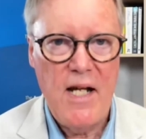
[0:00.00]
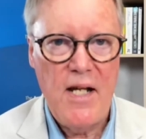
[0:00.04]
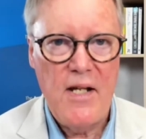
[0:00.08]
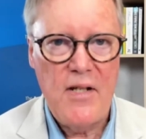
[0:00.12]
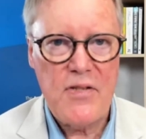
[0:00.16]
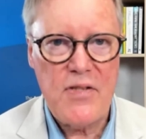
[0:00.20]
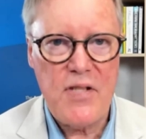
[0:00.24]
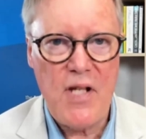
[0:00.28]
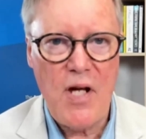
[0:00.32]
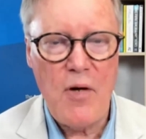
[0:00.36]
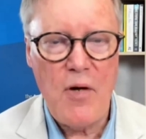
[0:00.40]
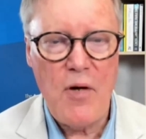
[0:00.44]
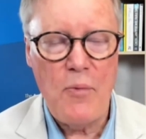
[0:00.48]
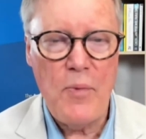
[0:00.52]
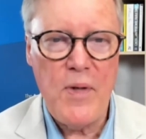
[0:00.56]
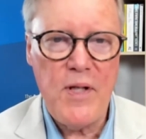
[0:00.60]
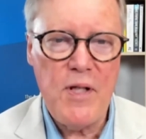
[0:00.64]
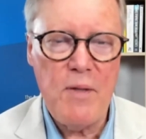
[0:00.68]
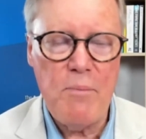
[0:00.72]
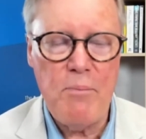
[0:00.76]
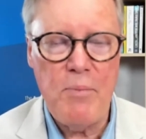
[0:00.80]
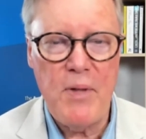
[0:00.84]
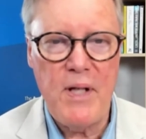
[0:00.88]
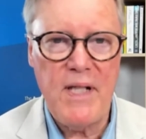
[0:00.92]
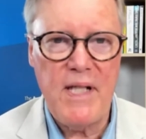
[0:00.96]
So when
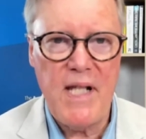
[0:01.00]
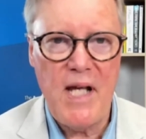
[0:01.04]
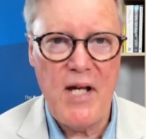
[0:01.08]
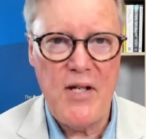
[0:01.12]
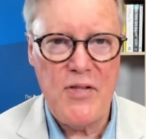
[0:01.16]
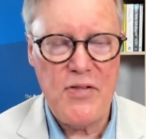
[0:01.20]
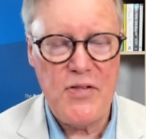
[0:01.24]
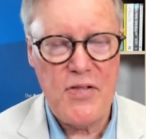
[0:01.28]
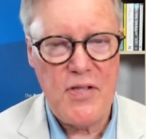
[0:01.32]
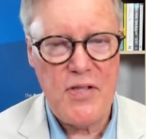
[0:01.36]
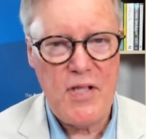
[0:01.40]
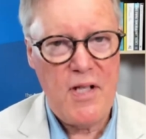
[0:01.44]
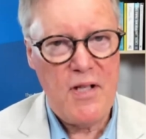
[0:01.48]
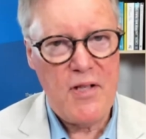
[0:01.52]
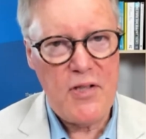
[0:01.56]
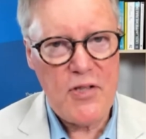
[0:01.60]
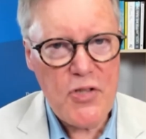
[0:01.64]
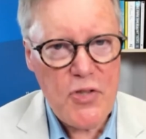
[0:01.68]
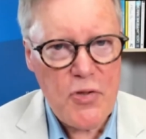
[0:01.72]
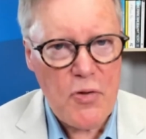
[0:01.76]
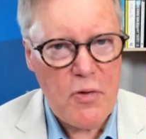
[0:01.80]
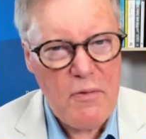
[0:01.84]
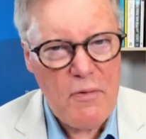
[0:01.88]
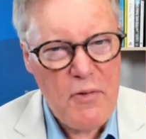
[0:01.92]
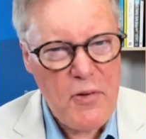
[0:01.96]
you bring those
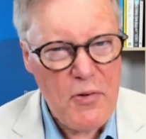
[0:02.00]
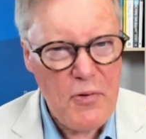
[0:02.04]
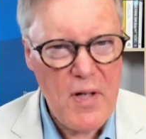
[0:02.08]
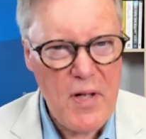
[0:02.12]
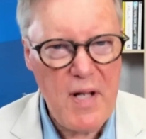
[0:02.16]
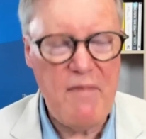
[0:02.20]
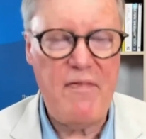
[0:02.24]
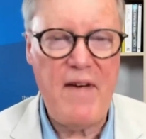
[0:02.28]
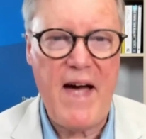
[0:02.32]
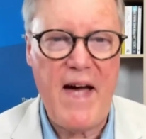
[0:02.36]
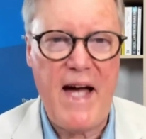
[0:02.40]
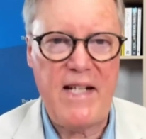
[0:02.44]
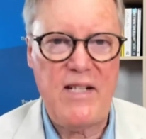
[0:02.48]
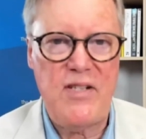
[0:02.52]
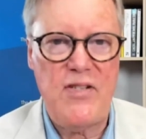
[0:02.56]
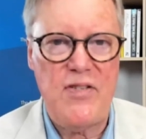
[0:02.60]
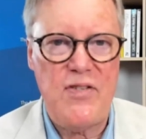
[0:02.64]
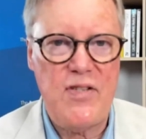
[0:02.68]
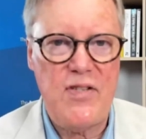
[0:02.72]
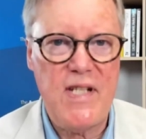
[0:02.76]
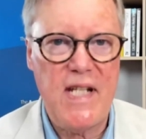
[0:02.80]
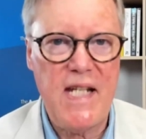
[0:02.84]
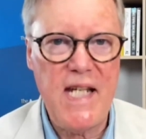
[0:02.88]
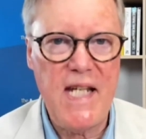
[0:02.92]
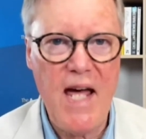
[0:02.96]
sort of three factors
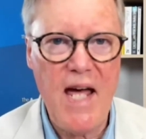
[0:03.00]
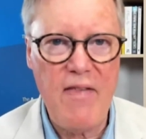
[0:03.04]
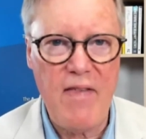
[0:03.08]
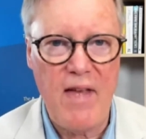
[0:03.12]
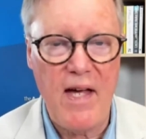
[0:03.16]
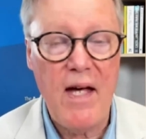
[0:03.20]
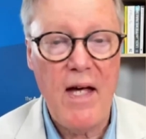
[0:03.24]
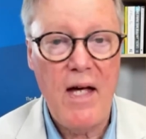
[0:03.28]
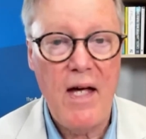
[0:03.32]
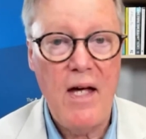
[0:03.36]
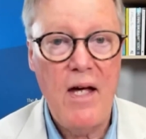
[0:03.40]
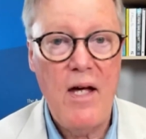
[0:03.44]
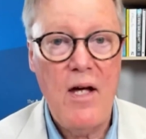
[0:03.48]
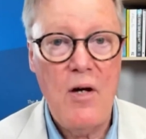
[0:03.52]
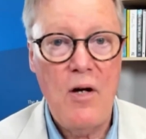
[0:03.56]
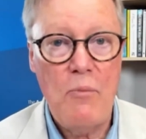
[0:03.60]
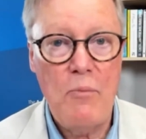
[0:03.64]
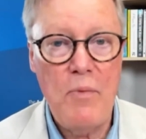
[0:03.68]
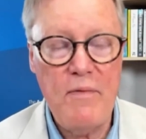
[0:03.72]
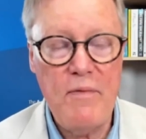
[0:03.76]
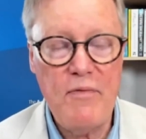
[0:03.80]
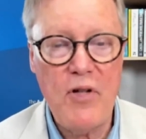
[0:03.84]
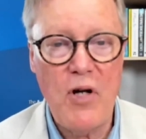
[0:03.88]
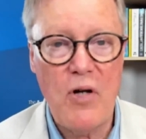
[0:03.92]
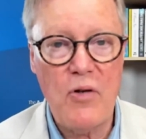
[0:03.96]
together,
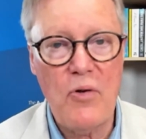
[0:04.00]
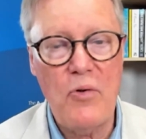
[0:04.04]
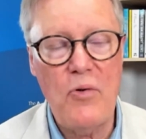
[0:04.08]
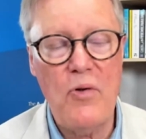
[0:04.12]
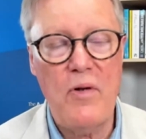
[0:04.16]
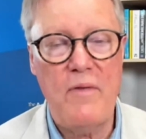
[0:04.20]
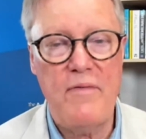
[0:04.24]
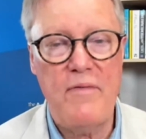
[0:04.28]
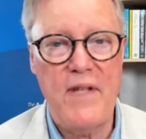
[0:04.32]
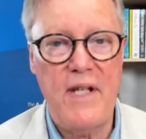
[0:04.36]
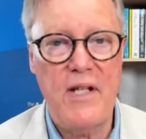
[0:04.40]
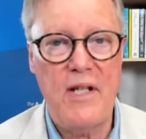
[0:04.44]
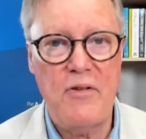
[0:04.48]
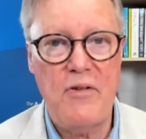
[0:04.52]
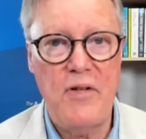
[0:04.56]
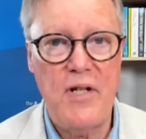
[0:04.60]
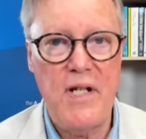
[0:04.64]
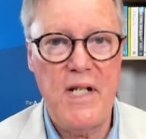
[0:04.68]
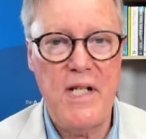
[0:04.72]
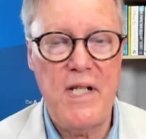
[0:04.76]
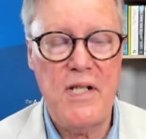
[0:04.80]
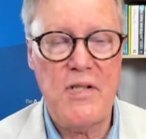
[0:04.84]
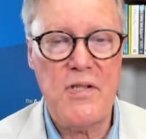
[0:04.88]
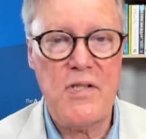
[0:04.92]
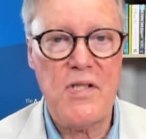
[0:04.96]
we've got all of the
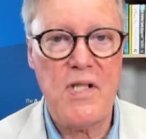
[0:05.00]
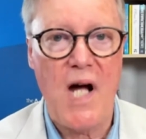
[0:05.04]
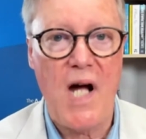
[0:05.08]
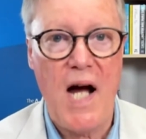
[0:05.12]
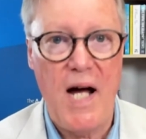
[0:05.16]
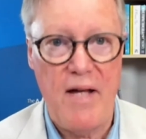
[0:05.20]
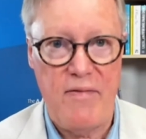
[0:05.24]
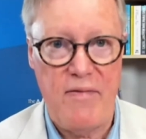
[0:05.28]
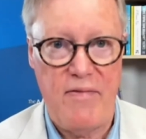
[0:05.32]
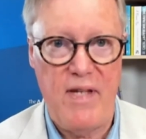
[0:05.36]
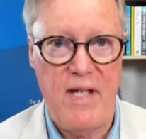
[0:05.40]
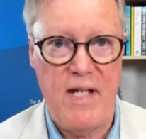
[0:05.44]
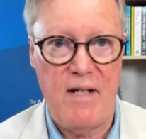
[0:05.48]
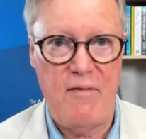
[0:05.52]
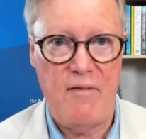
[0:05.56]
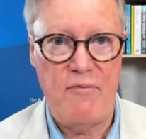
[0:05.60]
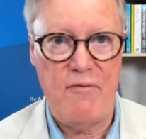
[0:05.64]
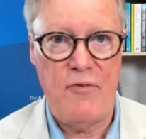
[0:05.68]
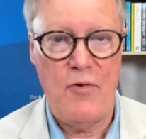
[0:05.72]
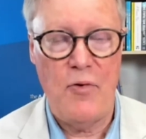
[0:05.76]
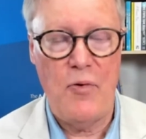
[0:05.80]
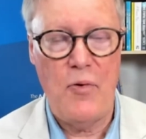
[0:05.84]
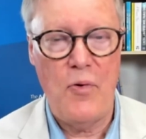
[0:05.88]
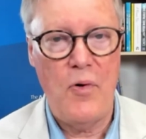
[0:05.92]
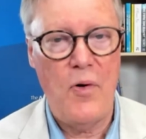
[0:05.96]
ingredients, I think,
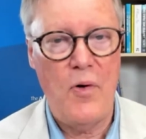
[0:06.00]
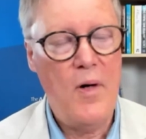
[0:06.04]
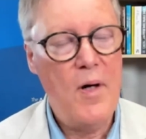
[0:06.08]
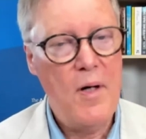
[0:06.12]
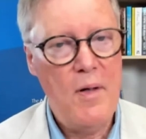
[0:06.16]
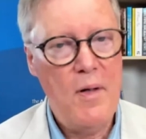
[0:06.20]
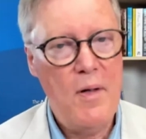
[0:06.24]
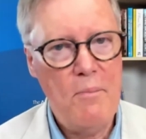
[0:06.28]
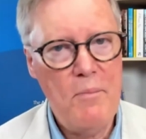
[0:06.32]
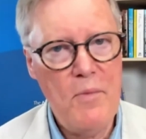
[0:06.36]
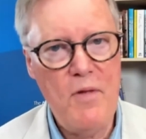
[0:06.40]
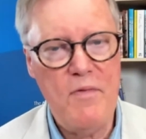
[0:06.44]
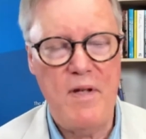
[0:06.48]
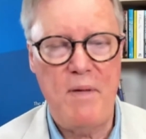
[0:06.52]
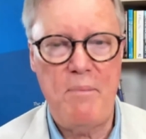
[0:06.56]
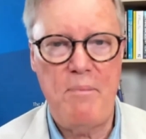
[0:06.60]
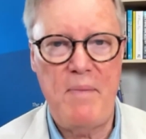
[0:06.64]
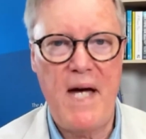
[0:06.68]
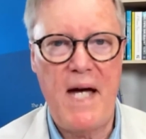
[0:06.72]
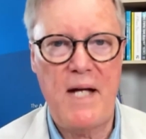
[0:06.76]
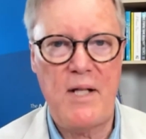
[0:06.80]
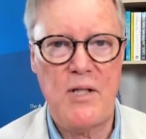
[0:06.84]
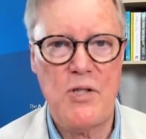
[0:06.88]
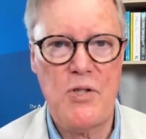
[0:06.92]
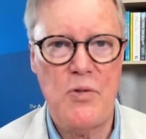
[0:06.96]
for moving
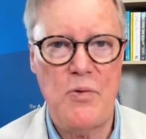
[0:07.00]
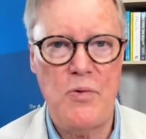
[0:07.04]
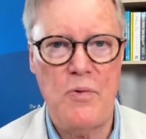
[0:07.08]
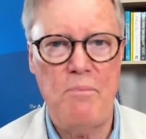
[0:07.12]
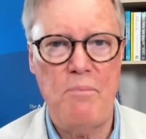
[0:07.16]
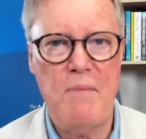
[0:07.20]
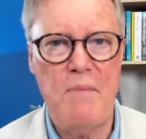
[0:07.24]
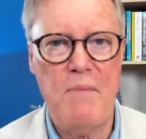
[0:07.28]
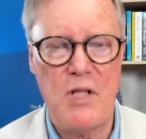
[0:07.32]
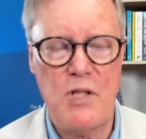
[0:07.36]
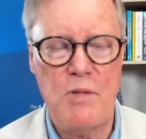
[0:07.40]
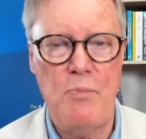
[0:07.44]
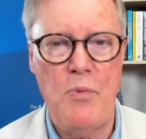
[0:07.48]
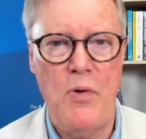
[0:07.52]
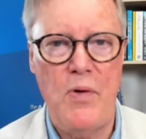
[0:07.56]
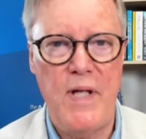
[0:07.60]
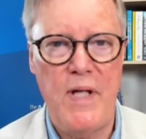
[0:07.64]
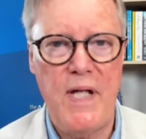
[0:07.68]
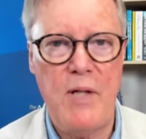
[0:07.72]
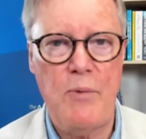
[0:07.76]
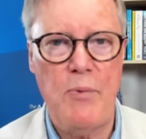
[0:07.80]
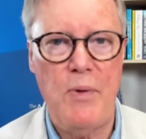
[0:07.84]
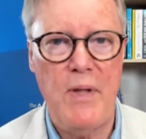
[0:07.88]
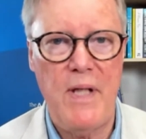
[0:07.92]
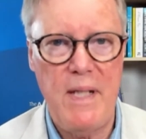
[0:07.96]
back to much more
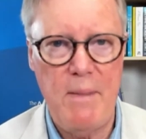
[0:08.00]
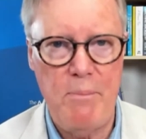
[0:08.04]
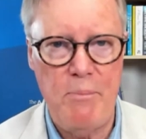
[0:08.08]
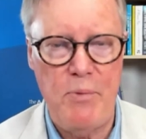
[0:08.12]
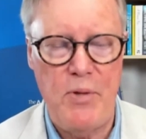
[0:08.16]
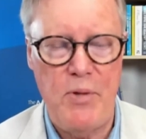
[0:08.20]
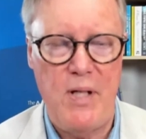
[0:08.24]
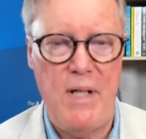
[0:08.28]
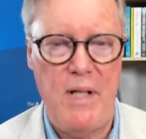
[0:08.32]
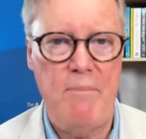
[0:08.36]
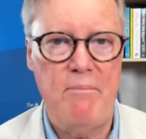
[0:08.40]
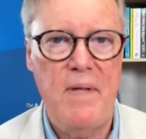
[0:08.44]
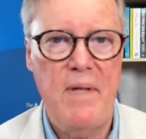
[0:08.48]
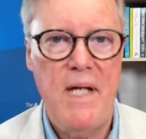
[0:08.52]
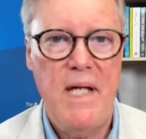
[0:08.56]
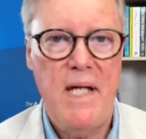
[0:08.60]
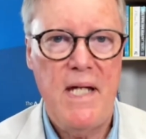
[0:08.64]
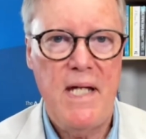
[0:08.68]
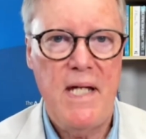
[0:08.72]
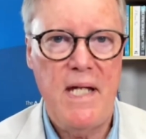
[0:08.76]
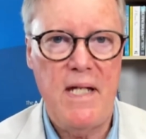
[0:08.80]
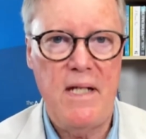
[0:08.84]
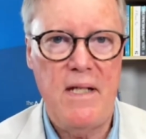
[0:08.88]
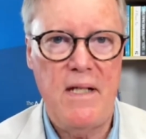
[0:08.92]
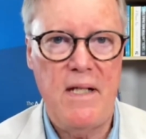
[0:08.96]
equilibrium
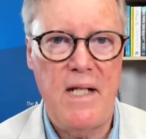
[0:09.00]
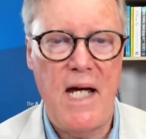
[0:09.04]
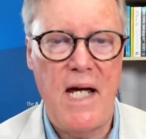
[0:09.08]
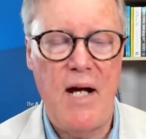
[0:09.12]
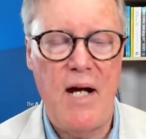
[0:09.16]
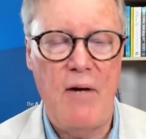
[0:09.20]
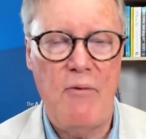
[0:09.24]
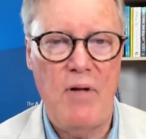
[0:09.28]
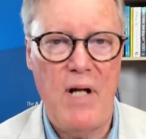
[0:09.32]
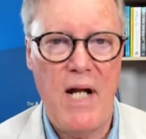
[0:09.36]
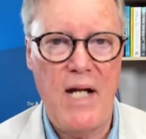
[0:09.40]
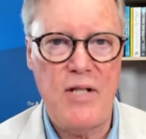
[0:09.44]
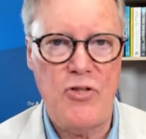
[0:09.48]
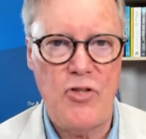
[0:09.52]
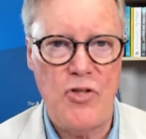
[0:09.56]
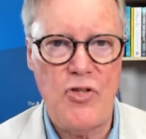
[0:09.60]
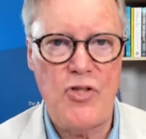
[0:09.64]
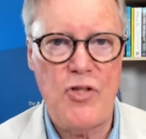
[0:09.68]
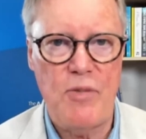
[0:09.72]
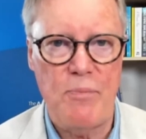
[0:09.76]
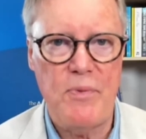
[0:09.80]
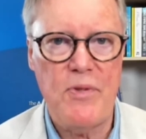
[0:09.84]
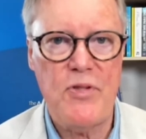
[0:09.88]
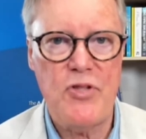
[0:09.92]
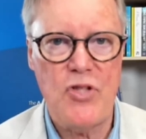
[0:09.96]
in our
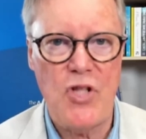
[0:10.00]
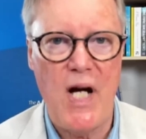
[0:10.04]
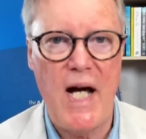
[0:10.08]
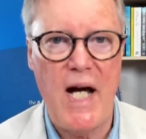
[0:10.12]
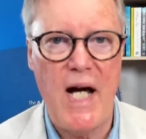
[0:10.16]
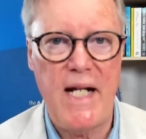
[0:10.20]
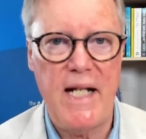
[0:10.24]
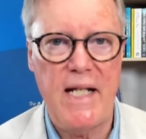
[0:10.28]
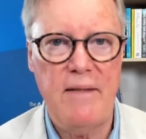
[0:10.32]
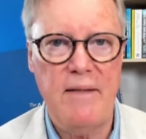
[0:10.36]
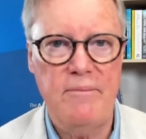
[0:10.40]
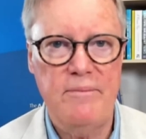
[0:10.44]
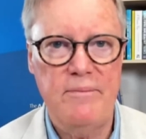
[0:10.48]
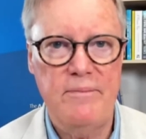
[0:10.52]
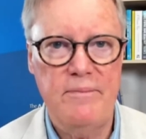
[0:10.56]
relationship with China.